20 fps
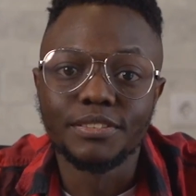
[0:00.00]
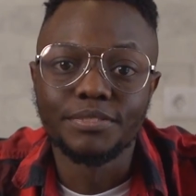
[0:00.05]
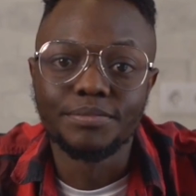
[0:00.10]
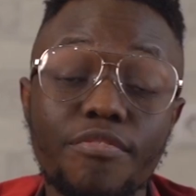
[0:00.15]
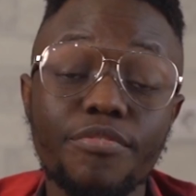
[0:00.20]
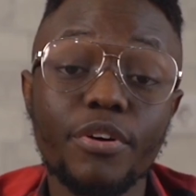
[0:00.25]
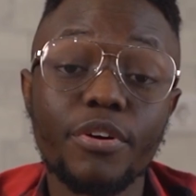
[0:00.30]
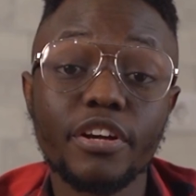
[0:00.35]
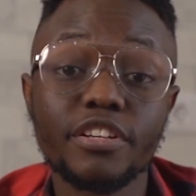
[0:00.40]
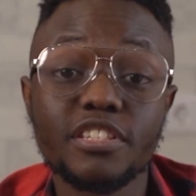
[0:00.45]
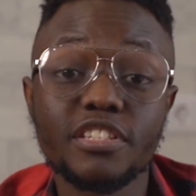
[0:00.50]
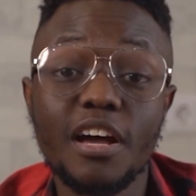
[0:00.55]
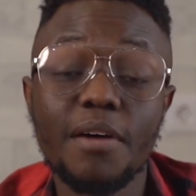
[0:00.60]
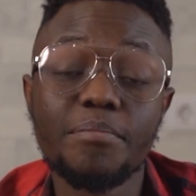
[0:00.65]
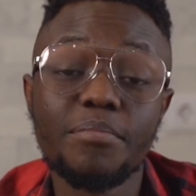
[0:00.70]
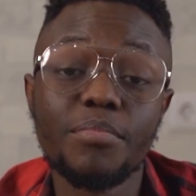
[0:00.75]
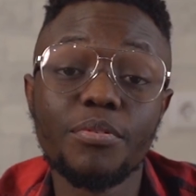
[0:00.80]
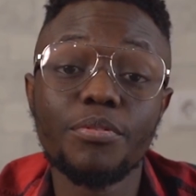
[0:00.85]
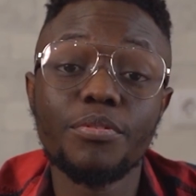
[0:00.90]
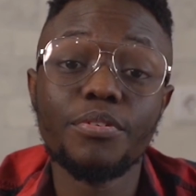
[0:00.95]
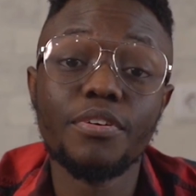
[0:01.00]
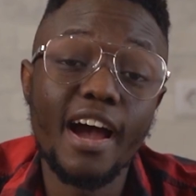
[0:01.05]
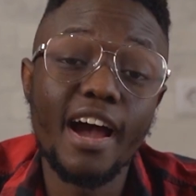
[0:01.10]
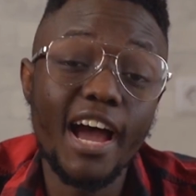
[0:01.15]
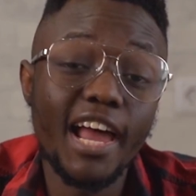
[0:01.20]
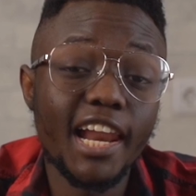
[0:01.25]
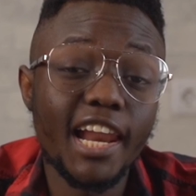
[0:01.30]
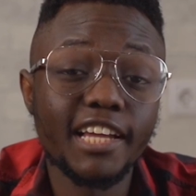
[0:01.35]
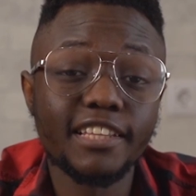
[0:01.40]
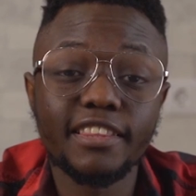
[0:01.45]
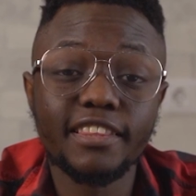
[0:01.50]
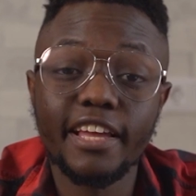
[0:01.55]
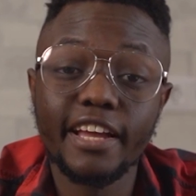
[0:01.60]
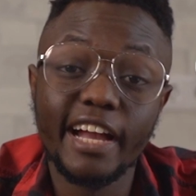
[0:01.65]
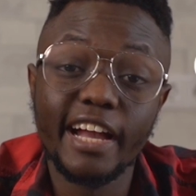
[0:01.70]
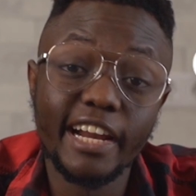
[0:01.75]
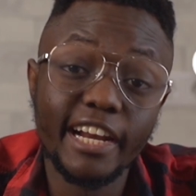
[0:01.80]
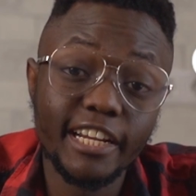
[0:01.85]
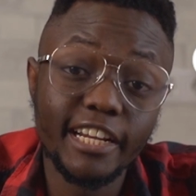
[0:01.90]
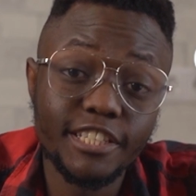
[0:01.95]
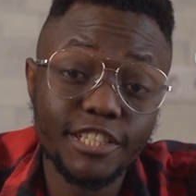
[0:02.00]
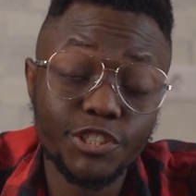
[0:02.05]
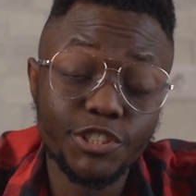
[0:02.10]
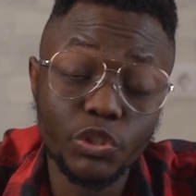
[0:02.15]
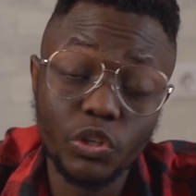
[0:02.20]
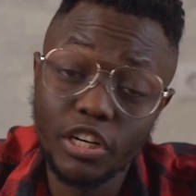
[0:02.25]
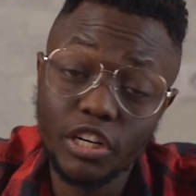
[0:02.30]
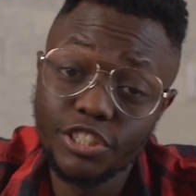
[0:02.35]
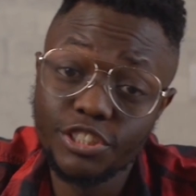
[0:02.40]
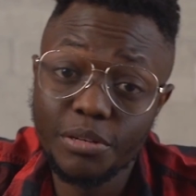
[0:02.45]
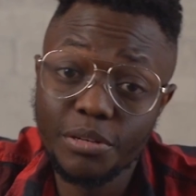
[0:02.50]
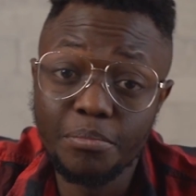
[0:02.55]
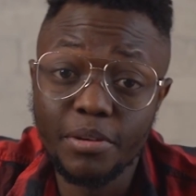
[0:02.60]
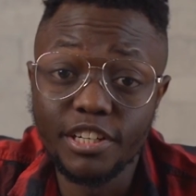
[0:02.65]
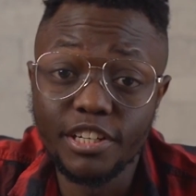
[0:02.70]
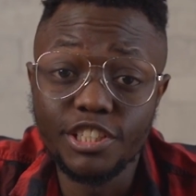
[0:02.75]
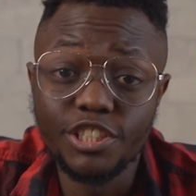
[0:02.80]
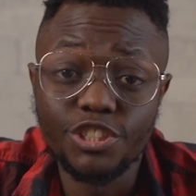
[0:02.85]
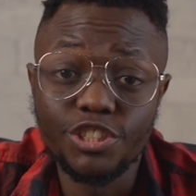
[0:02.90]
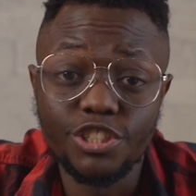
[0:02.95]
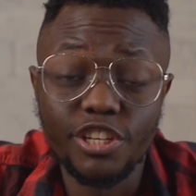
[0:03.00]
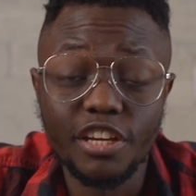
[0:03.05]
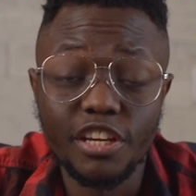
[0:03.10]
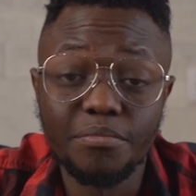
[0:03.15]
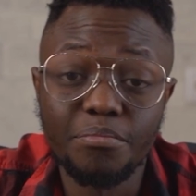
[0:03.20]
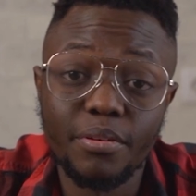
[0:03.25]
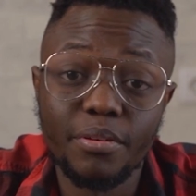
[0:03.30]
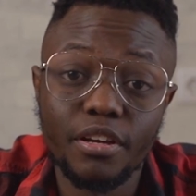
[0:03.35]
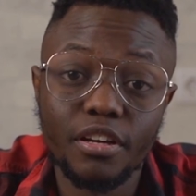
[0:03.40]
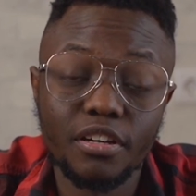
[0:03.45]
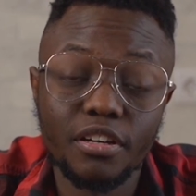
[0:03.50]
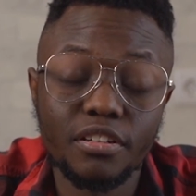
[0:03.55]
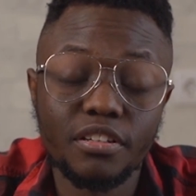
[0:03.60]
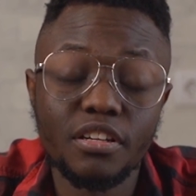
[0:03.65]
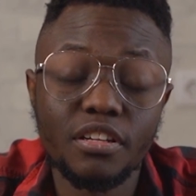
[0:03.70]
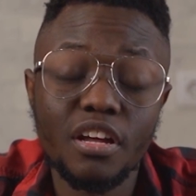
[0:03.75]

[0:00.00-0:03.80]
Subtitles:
For example, I like the Canadian dollar Japanese yen pair.